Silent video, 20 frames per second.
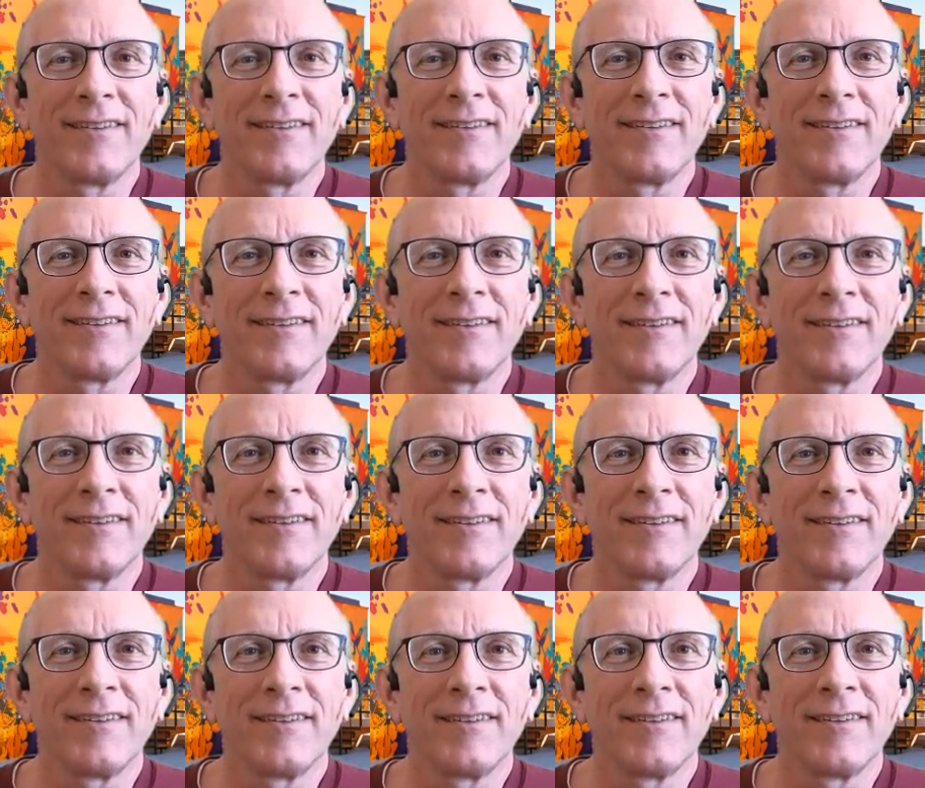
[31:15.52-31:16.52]

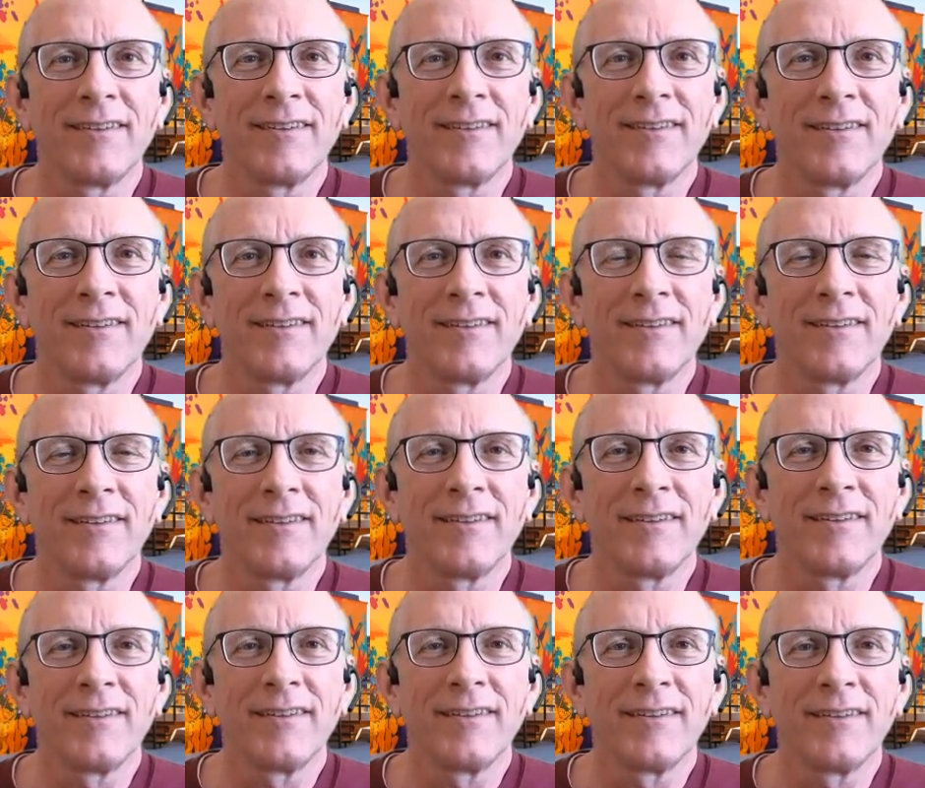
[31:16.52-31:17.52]

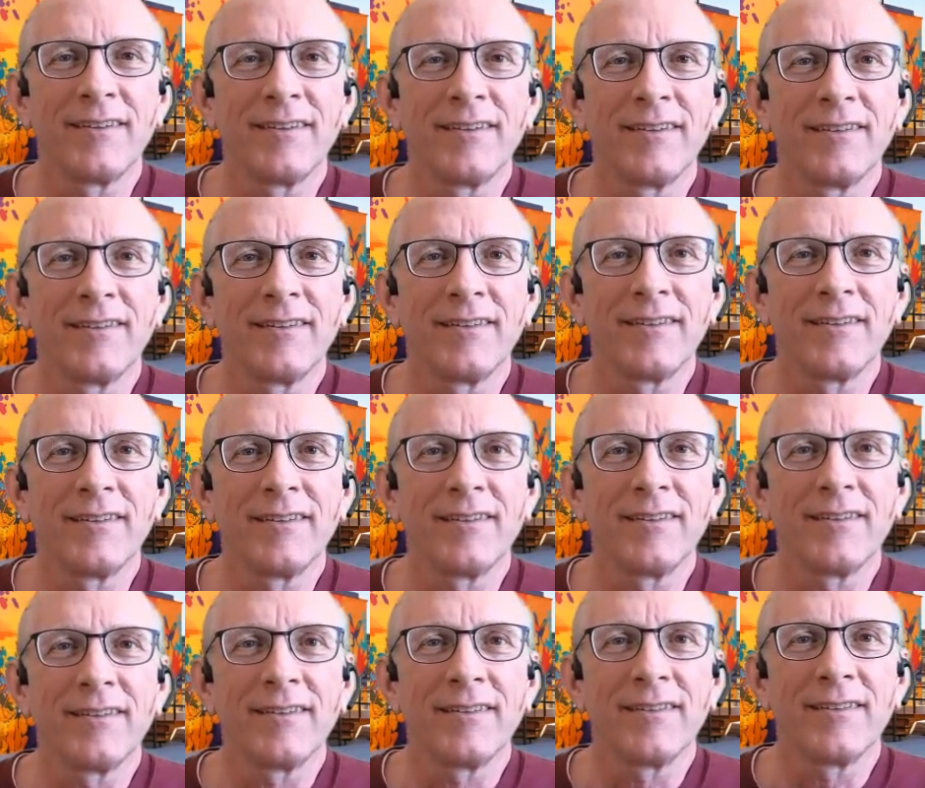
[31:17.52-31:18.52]

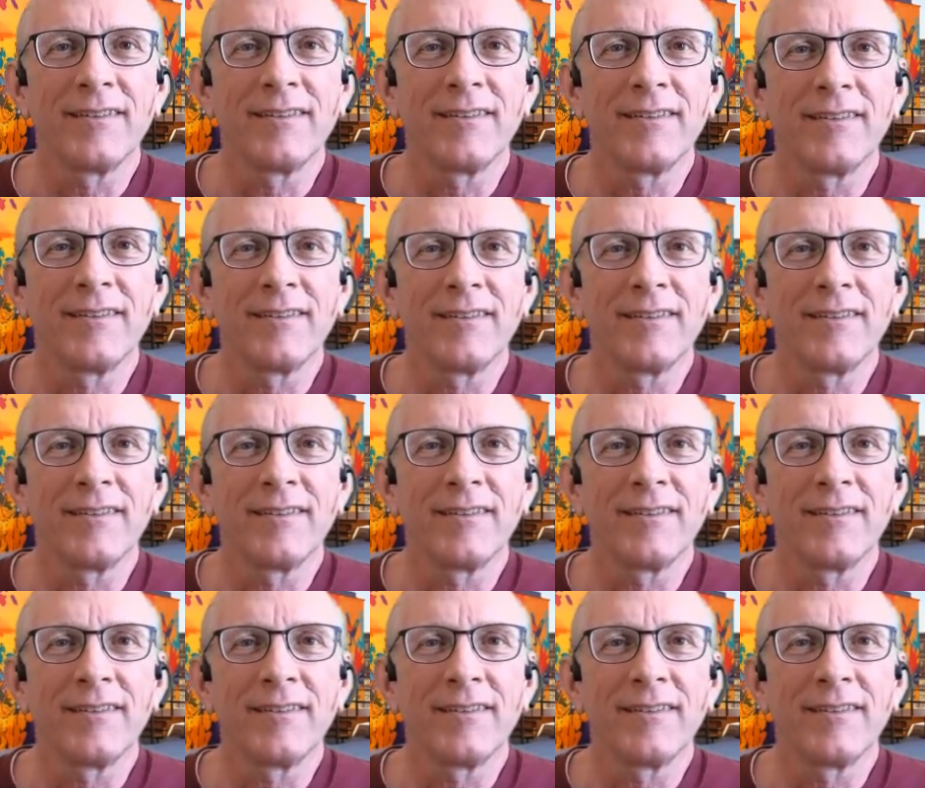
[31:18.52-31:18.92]
No words are spoken by the person on screen.